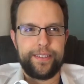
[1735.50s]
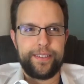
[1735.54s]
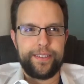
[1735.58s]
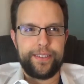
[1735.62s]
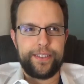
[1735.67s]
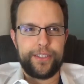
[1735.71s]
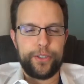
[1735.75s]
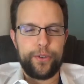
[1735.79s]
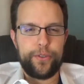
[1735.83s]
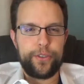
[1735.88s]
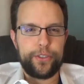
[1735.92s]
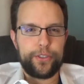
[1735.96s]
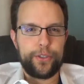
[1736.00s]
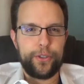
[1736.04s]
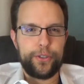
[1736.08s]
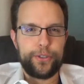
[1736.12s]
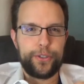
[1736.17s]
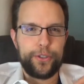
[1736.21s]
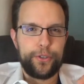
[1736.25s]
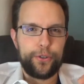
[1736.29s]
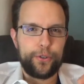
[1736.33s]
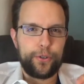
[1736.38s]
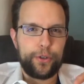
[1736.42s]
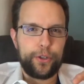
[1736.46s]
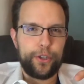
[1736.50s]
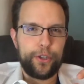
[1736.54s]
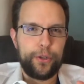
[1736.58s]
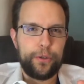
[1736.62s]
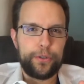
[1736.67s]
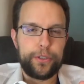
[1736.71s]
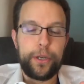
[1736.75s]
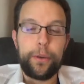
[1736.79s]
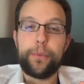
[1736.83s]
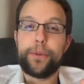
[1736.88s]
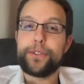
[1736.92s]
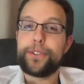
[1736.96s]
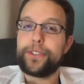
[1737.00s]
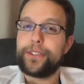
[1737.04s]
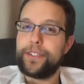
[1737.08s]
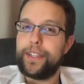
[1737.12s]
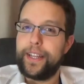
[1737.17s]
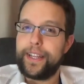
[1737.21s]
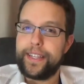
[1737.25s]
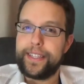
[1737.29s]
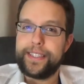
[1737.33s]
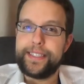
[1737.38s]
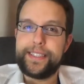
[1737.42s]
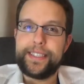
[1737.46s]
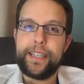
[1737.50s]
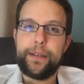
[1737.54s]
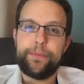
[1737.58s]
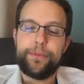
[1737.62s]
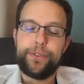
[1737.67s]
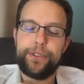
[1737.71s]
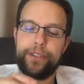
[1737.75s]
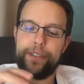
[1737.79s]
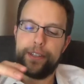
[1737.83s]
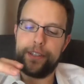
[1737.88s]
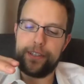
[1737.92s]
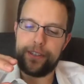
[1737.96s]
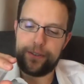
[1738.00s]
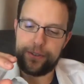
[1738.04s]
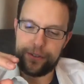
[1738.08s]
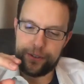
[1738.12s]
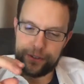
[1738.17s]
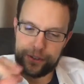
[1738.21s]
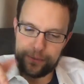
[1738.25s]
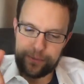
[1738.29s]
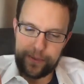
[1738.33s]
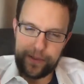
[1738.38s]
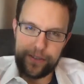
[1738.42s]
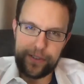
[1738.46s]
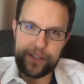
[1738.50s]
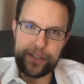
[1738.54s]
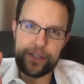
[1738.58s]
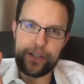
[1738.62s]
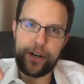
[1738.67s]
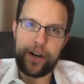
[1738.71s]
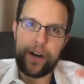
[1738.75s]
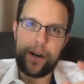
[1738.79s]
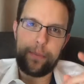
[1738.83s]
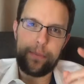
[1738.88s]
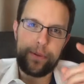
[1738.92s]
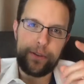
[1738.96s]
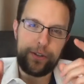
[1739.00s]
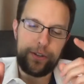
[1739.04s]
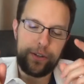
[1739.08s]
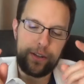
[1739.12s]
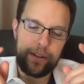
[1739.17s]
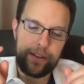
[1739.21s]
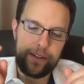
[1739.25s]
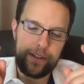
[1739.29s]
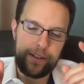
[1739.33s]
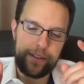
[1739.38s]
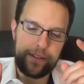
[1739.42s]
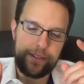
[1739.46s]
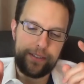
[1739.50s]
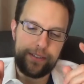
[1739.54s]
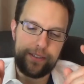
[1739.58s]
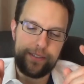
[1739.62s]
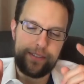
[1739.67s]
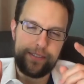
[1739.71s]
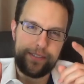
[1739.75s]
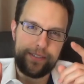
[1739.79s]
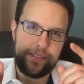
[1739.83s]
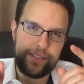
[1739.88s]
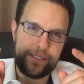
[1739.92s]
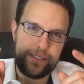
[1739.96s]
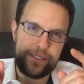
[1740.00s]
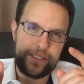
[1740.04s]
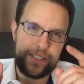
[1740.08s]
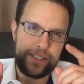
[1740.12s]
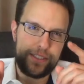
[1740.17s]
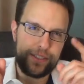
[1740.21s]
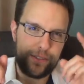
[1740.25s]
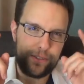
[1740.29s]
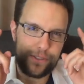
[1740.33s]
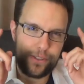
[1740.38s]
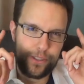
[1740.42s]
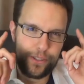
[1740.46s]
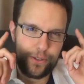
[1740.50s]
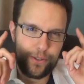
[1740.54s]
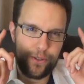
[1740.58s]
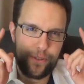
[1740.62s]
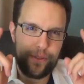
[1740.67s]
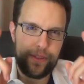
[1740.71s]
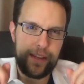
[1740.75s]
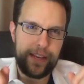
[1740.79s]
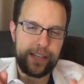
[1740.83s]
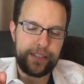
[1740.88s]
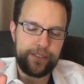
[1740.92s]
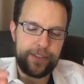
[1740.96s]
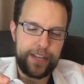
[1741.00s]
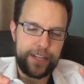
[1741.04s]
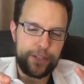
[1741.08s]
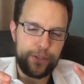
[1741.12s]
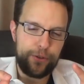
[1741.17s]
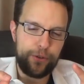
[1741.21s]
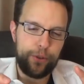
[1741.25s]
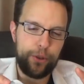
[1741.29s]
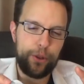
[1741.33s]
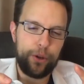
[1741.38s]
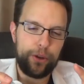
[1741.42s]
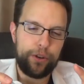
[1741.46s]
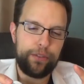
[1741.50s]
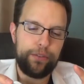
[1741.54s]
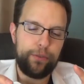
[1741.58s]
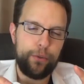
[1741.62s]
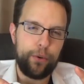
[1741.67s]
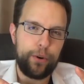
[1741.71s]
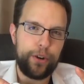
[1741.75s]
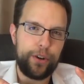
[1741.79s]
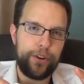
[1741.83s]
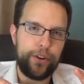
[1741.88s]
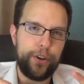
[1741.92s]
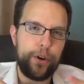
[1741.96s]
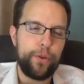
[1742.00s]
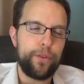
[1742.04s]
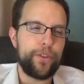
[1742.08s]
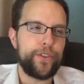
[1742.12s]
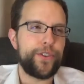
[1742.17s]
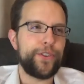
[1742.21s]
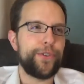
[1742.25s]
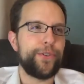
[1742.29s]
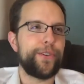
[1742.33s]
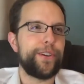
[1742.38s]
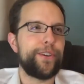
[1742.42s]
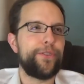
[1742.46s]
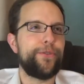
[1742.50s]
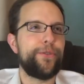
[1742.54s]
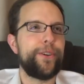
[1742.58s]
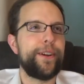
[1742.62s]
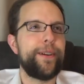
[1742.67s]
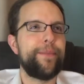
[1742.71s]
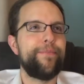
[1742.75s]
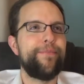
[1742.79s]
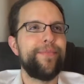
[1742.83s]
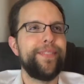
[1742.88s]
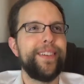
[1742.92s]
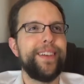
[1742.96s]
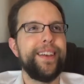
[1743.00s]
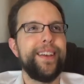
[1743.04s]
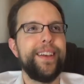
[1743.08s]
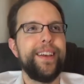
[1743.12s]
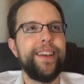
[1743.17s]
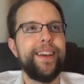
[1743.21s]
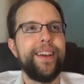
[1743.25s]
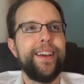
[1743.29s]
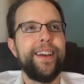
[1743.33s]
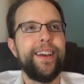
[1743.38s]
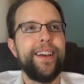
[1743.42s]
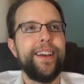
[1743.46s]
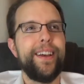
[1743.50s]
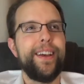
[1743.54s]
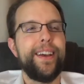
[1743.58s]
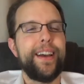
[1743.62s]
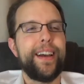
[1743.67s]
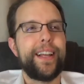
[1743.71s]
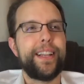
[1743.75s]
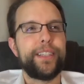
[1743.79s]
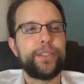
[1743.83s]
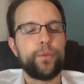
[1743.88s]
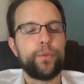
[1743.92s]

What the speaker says: So there's those little clues, almost like Inception. You spin the top and it's those little things that you look for to know that you're in a dream. And